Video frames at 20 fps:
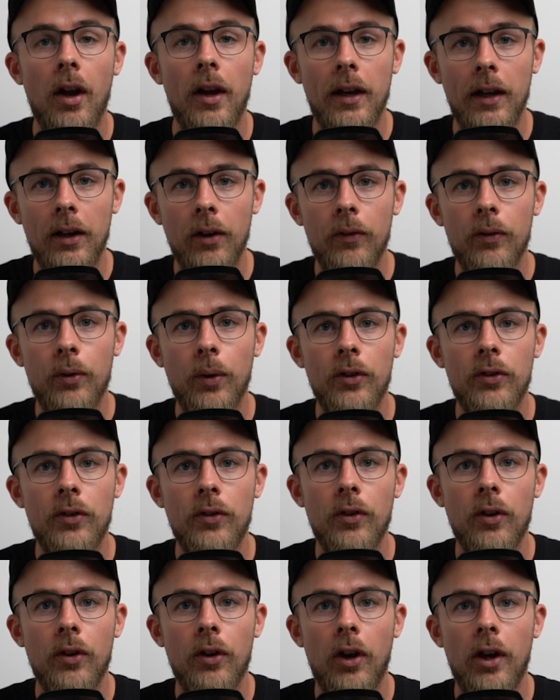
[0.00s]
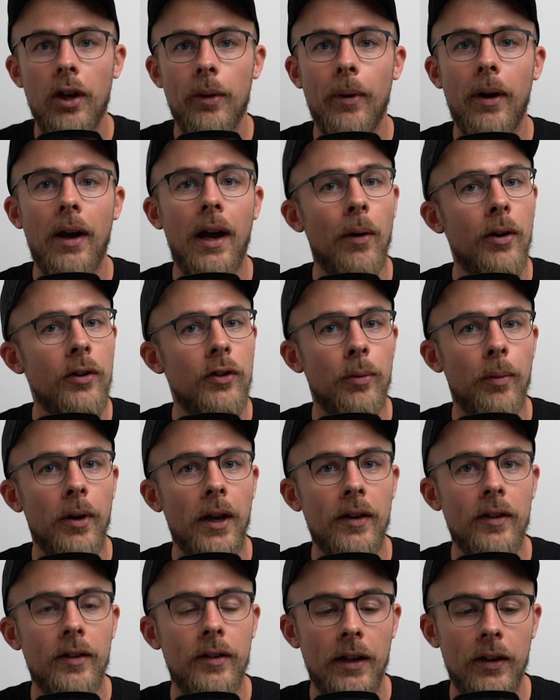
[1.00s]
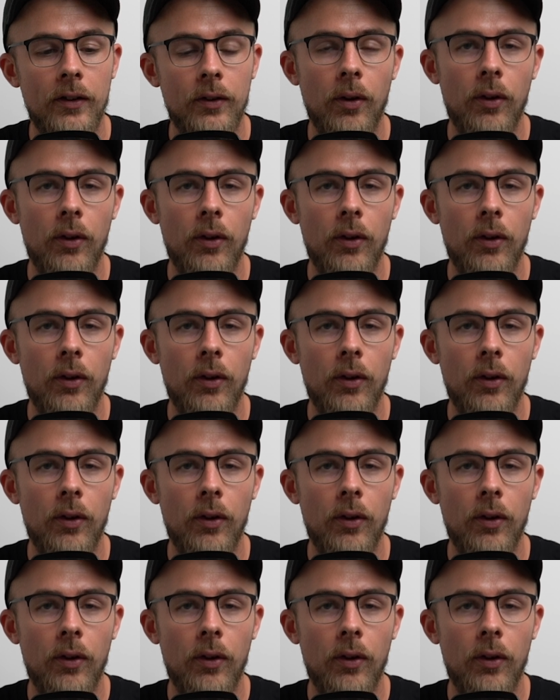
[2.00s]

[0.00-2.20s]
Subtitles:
I get a lot of questions online about how I do my editing,